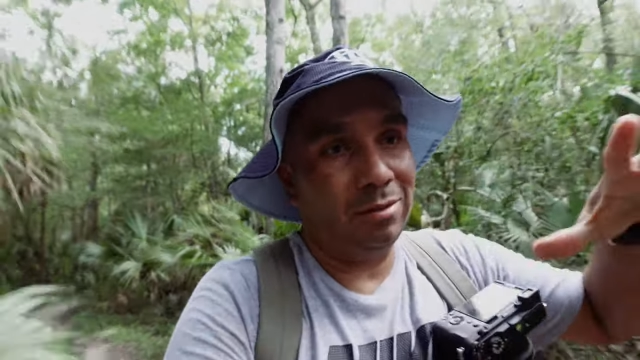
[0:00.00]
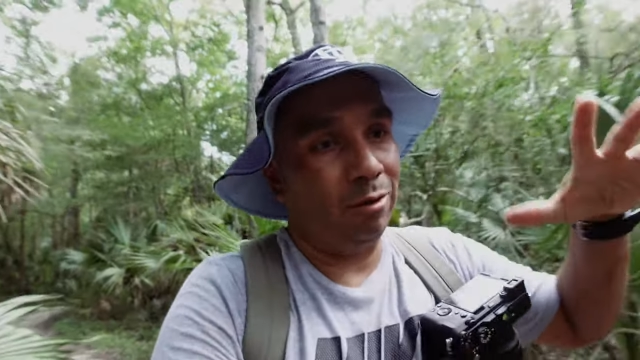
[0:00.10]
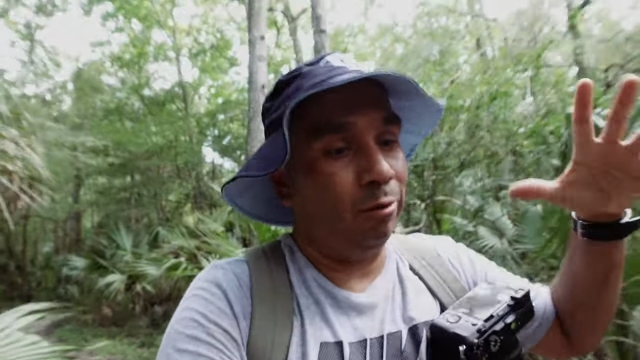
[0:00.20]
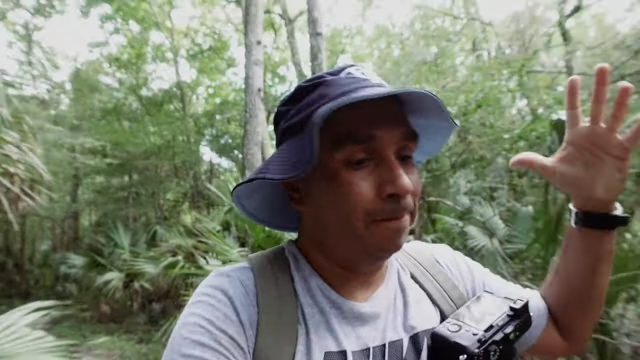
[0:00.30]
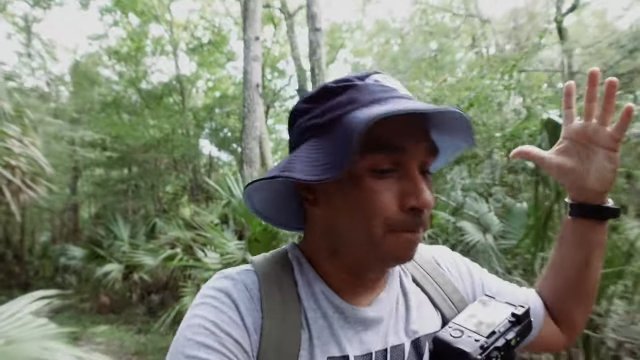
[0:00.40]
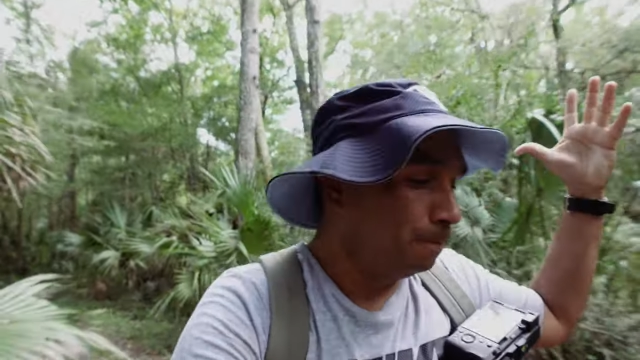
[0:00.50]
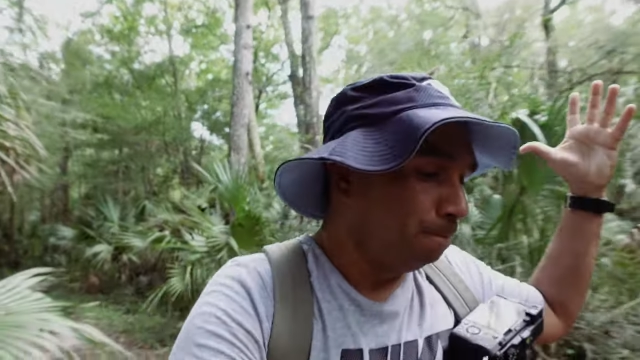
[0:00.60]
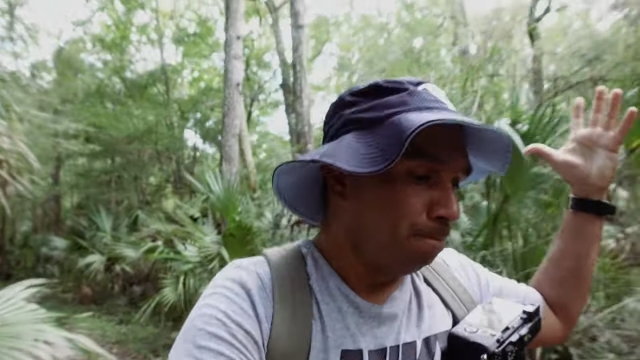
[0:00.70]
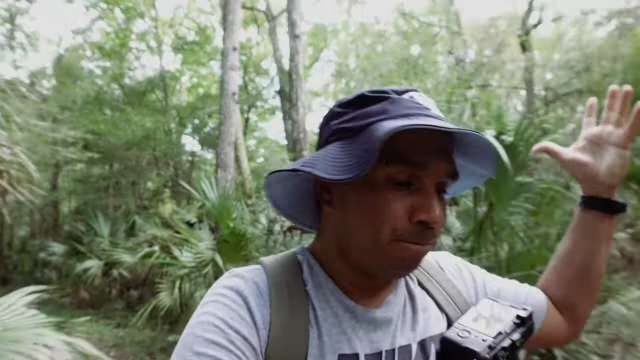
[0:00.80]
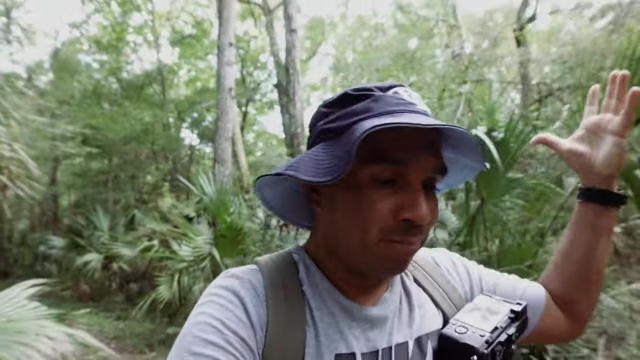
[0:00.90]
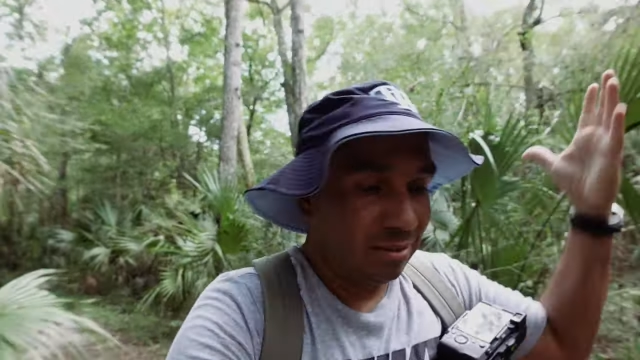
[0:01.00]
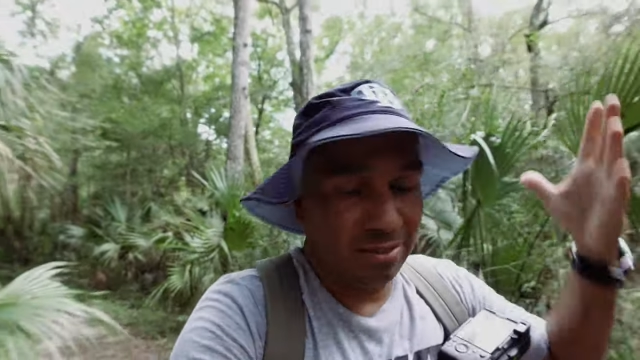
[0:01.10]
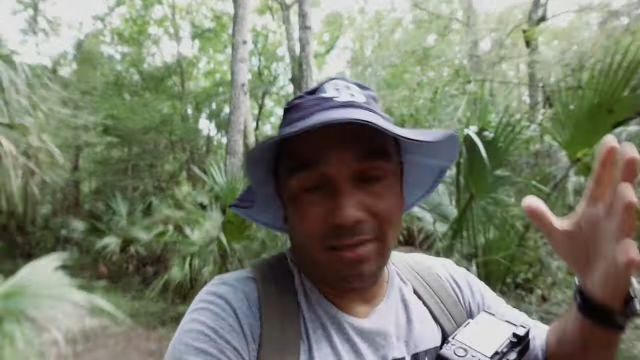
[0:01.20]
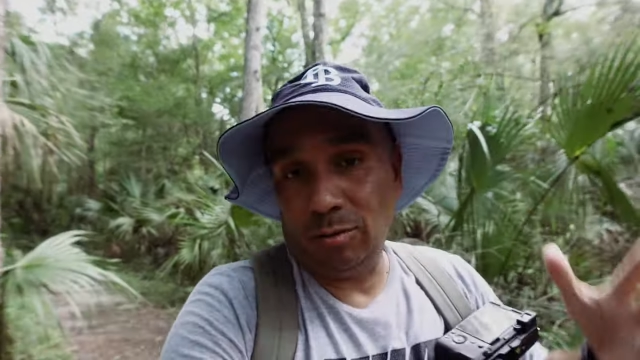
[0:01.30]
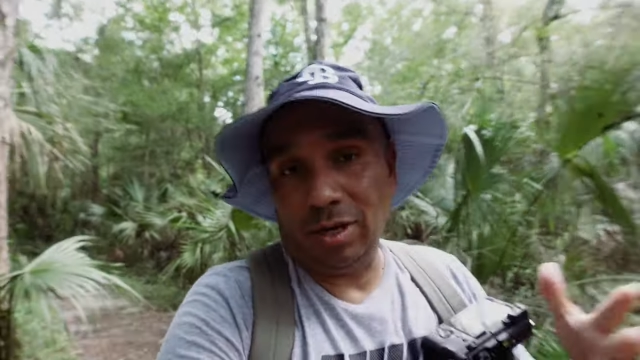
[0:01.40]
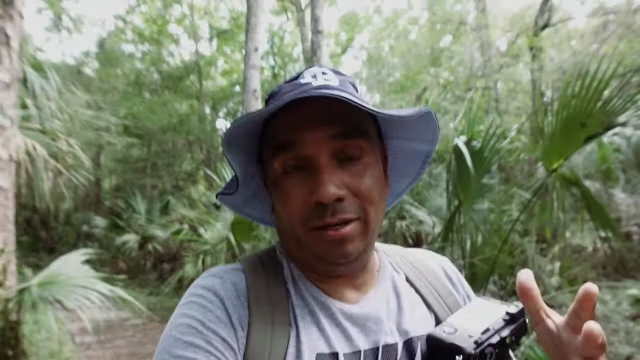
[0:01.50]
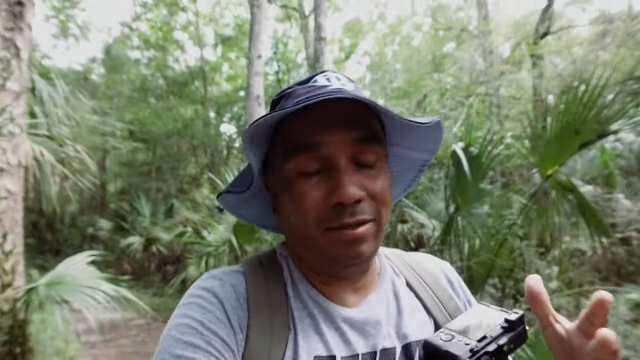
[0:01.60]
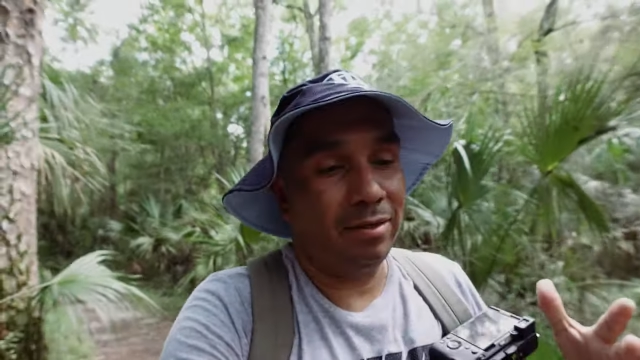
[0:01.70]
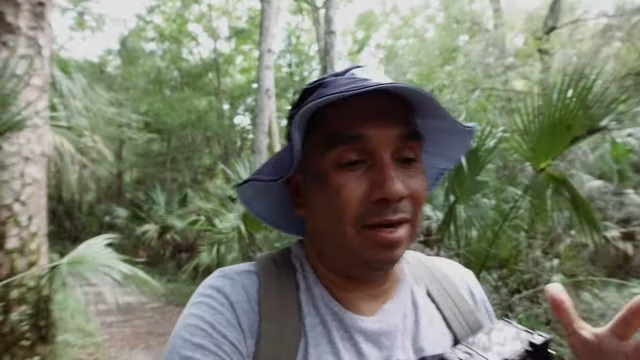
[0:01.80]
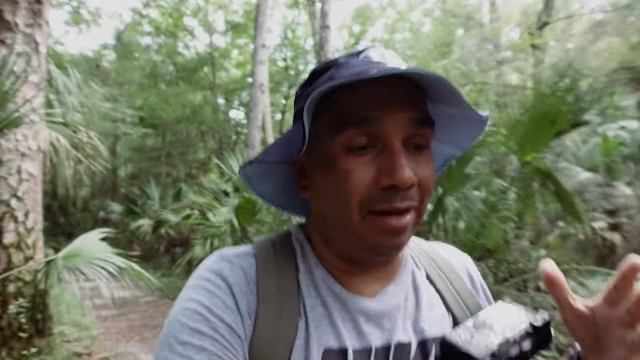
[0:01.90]
So it's that kind
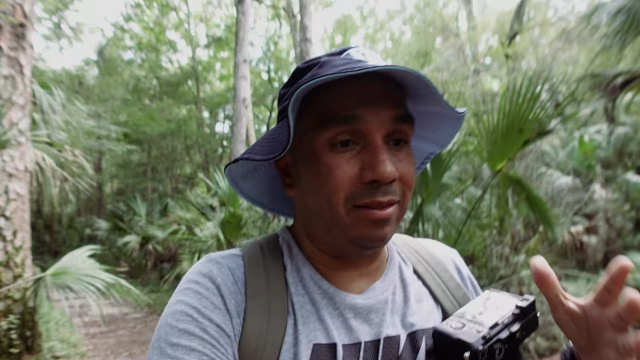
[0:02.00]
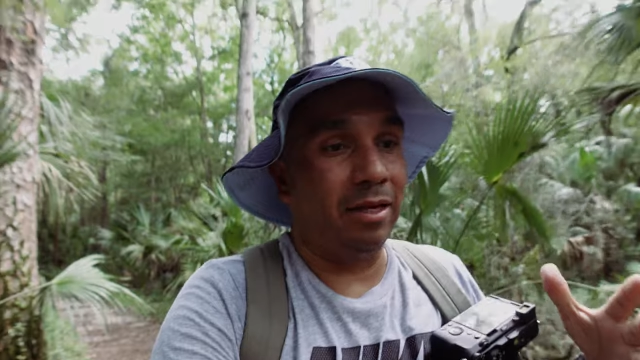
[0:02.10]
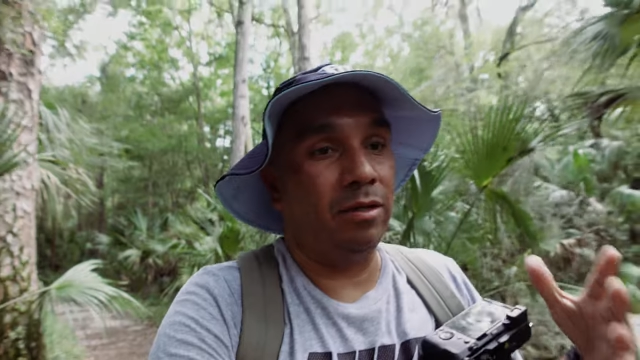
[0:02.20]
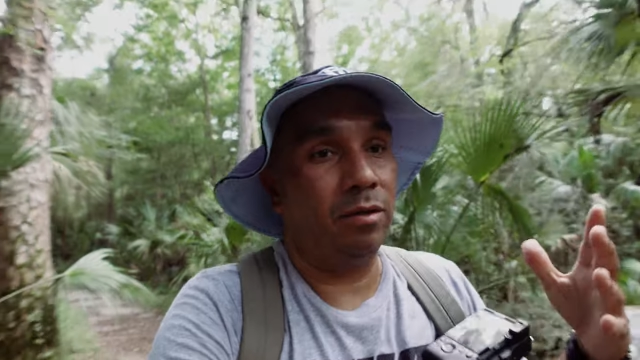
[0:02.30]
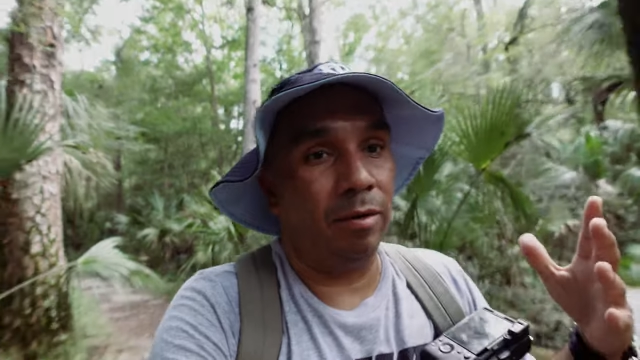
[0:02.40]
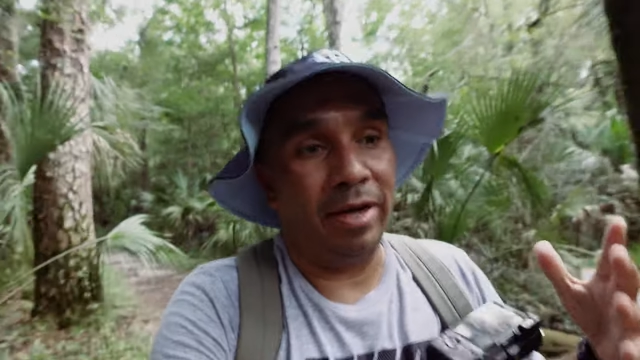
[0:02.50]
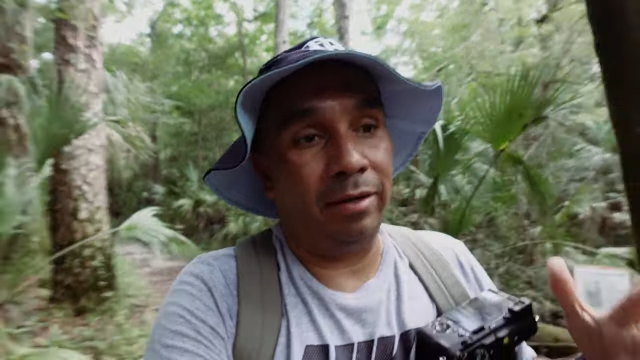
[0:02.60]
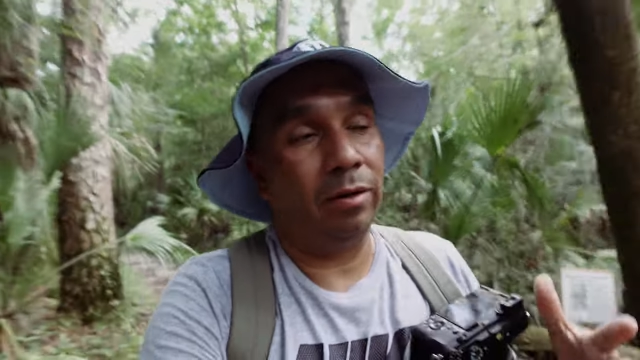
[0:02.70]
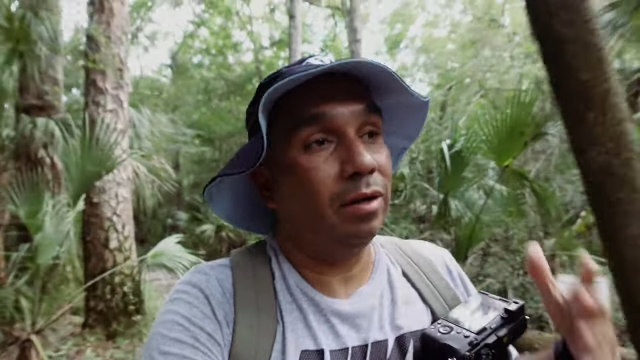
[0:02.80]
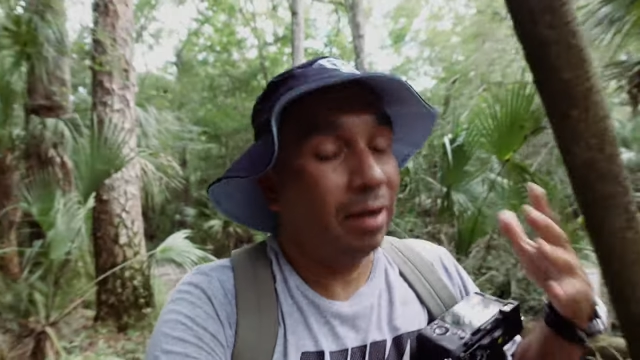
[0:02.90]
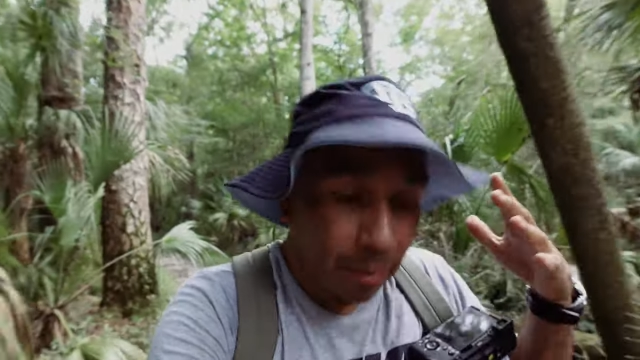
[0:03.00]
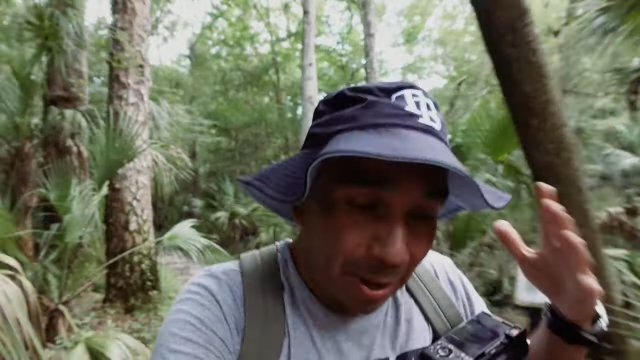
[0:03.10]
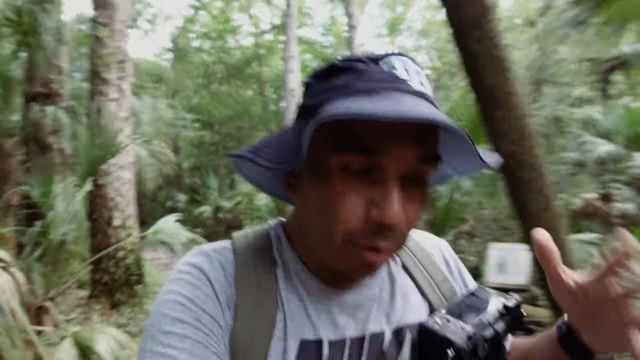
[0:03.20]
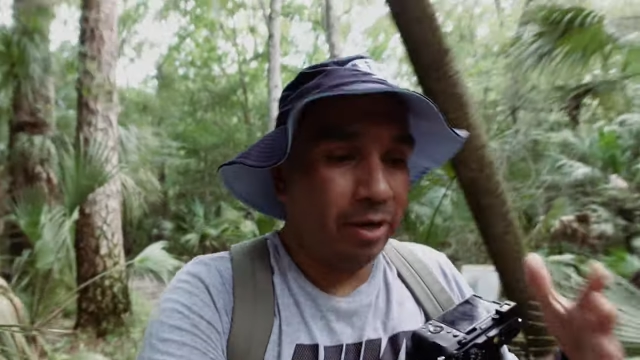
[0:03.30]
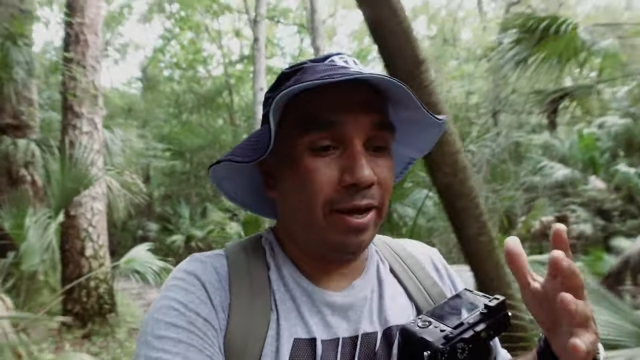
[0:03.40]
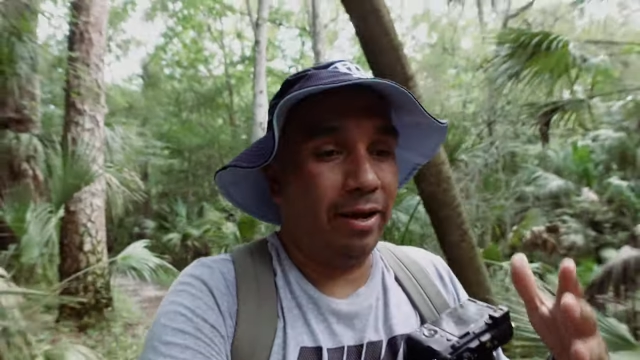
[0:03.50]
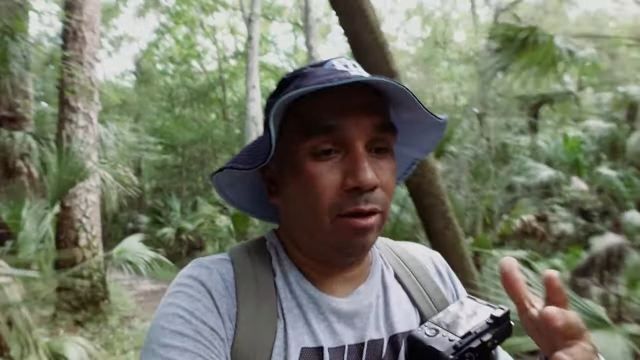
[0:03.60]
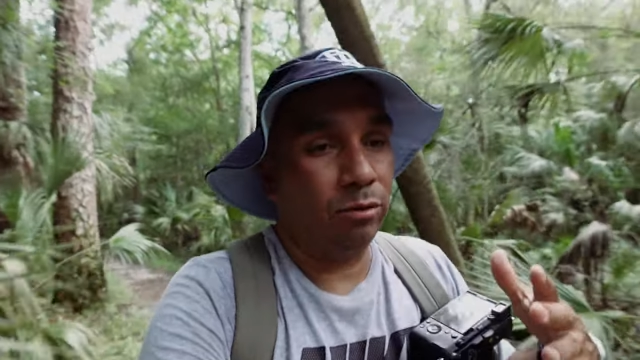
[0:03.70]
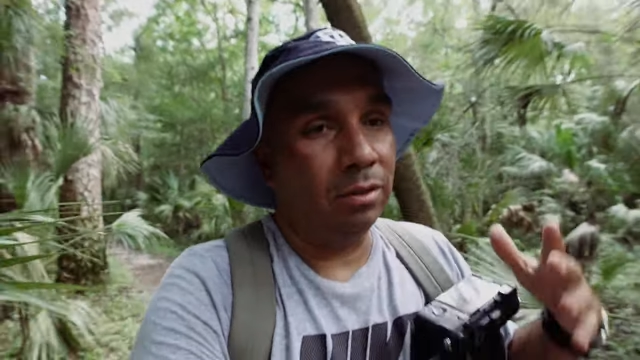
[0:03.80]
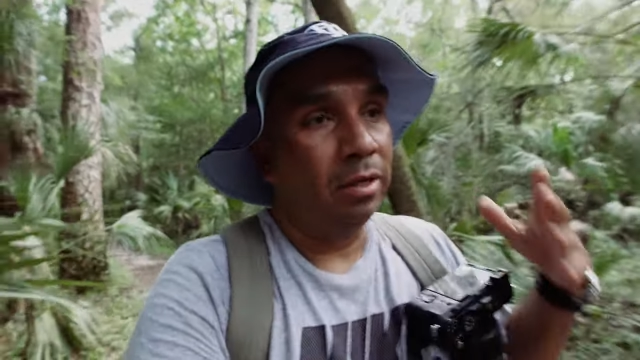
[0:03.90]
of kind of thing to come out, come out and hang out,